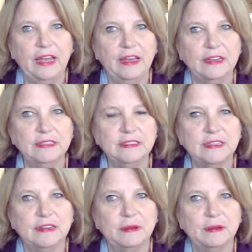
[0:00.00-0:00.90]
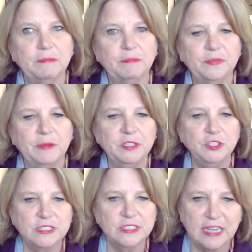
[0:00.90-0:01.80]
And let me
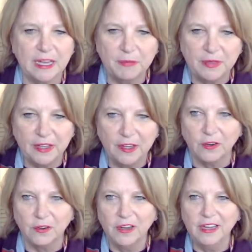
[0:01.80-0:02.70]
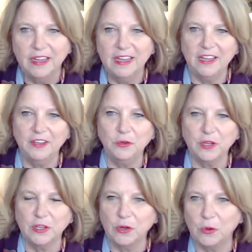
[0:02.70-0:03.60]
just stop there and you
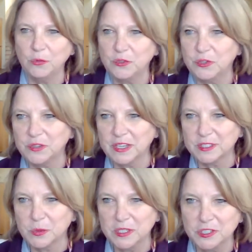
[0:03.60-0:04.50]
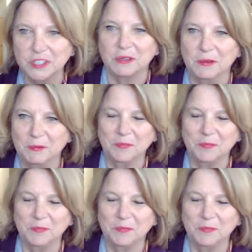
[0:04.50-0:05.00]
can go to your next question.